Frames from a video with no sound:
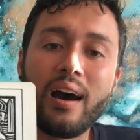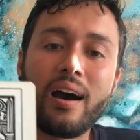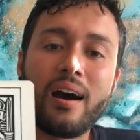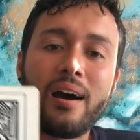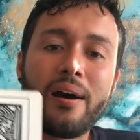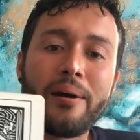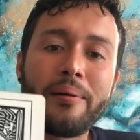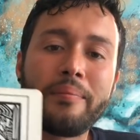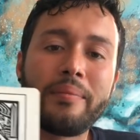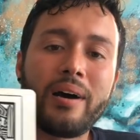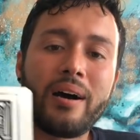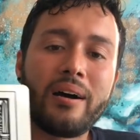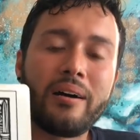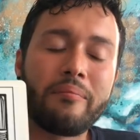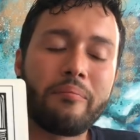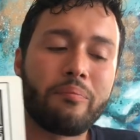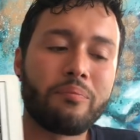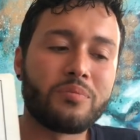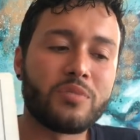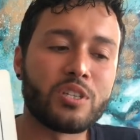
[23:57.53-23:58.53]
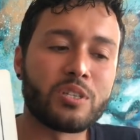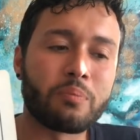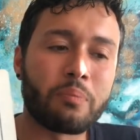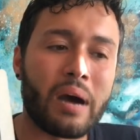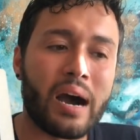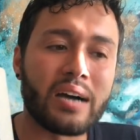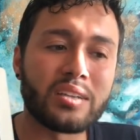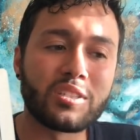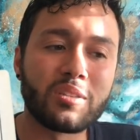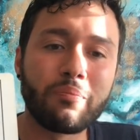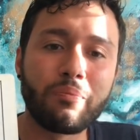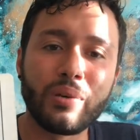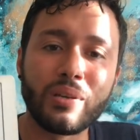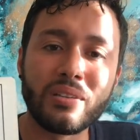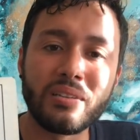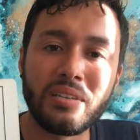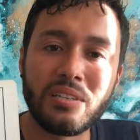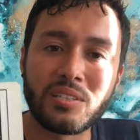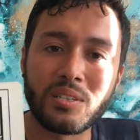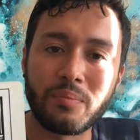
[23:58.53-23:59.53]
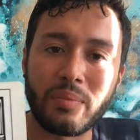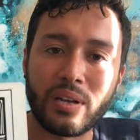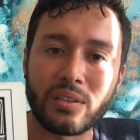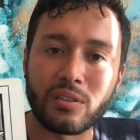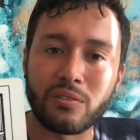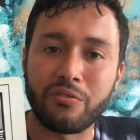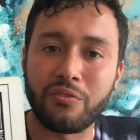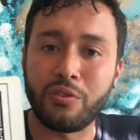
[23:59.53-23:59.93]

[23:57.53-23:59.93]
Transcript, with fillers: Um, uh, just possibilities about the